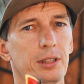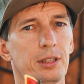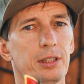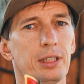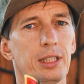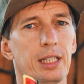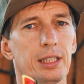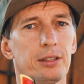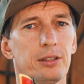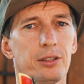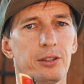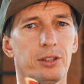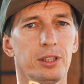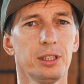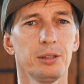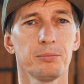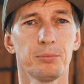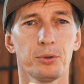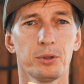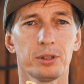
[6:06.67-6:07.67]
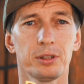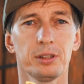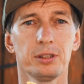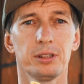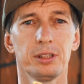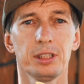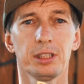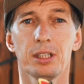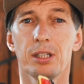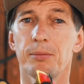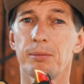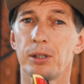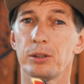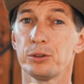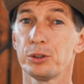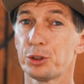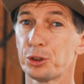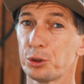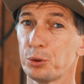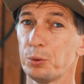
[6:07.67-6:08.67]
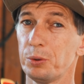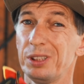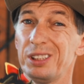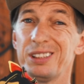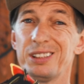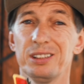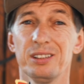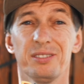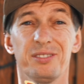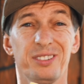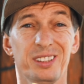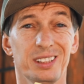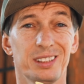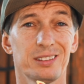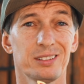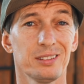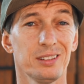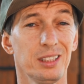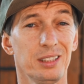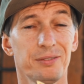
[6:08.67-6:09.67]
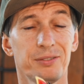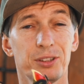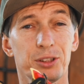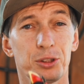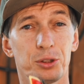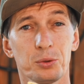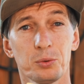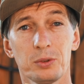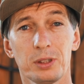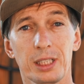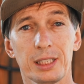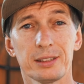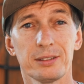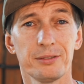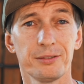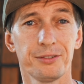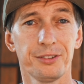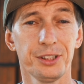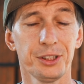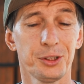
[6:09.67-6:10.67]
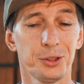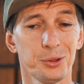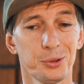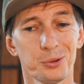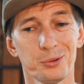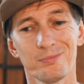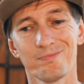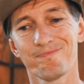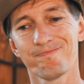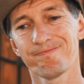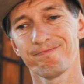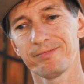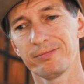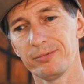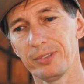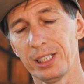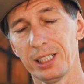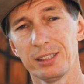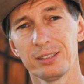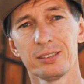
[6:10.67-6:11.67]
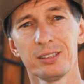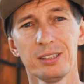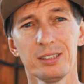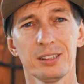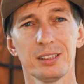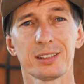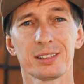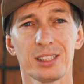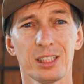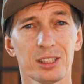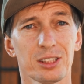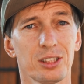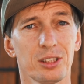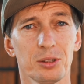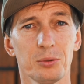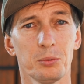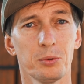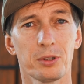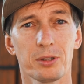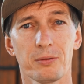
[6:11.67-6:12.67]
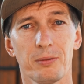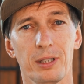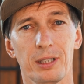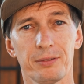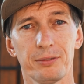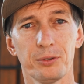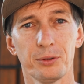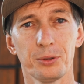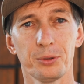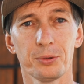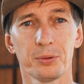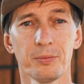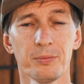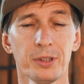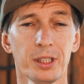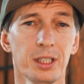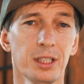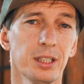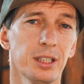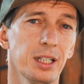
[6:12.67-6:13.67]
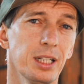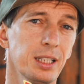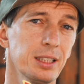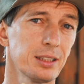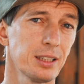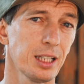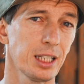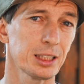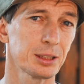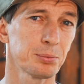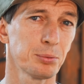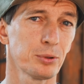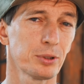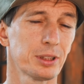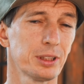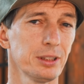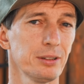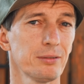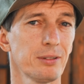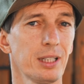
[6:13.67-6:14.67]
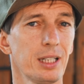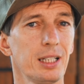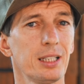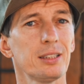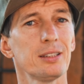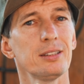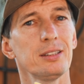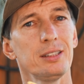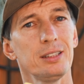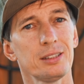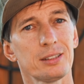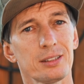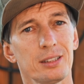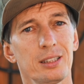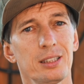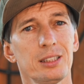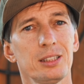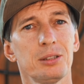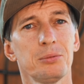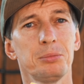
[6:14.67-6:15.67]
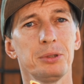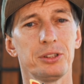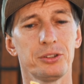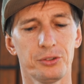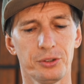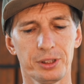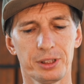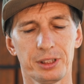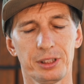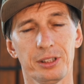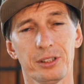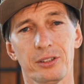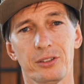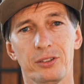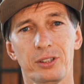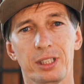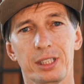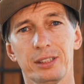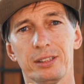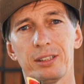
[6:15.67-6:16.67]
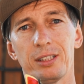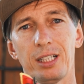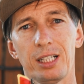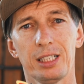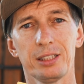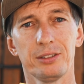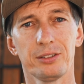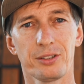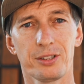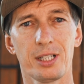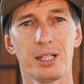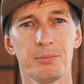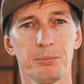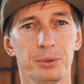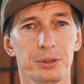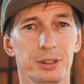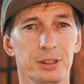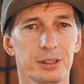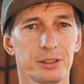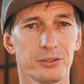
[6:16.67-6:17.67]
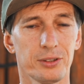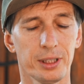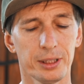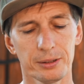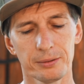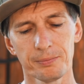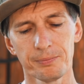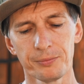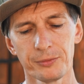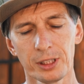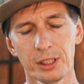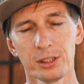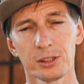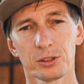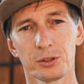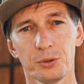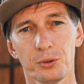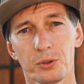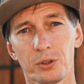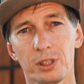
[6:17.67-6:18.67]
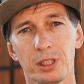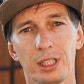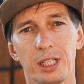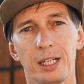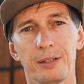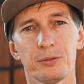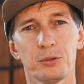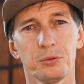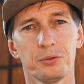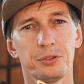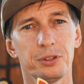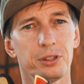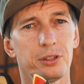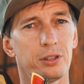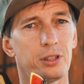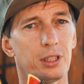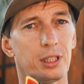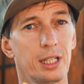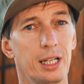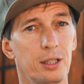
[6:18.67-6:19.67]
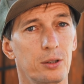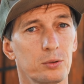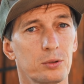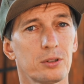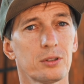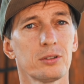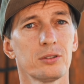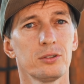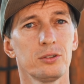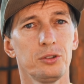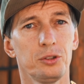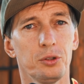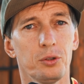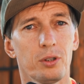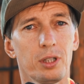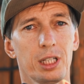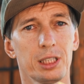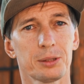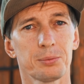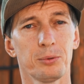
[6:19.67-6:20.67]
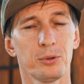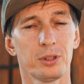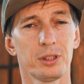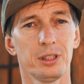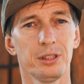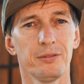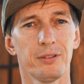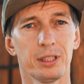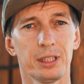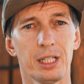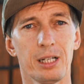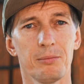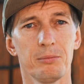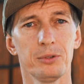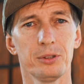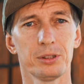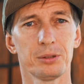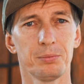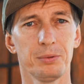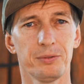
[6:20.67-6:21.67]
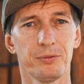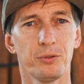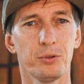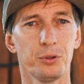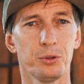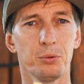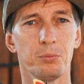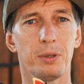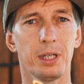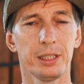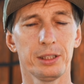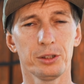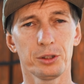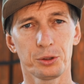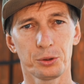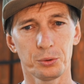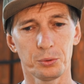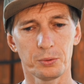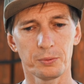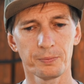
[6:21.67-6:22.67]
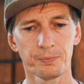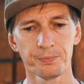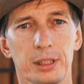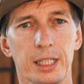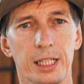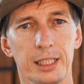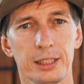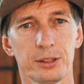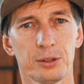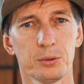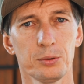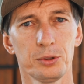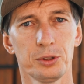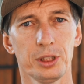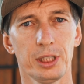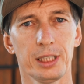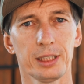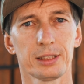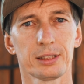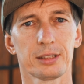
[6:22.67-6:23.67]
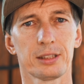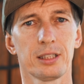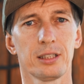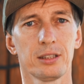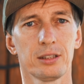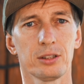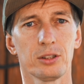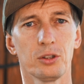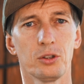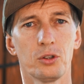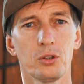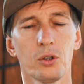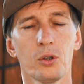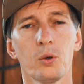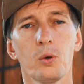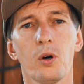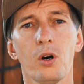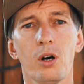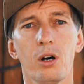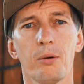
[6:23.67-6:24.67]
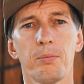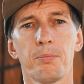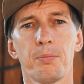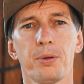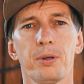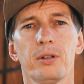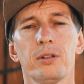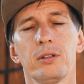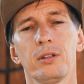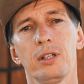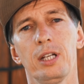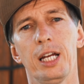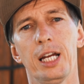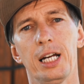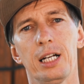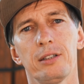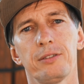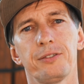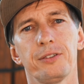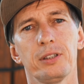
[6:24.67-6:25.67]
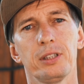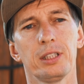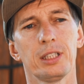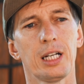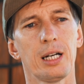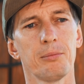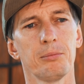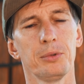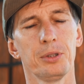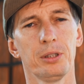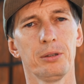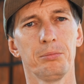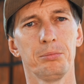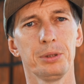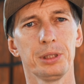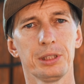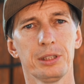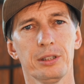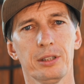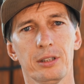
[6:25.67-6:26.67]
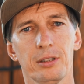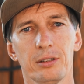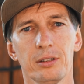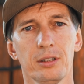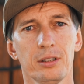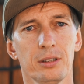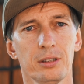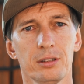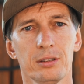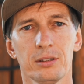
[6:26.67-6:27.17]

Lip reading: another really important thing about the shoe is the fit. If the shoe doesn't fit you, well, it's not gonna work well for you. And La Sportiva is a little bit trickier than other companies, right? So you really have to figure it out, your La Sportiva numbers, before you buy the shoe. What I suggest, go up half a number bigger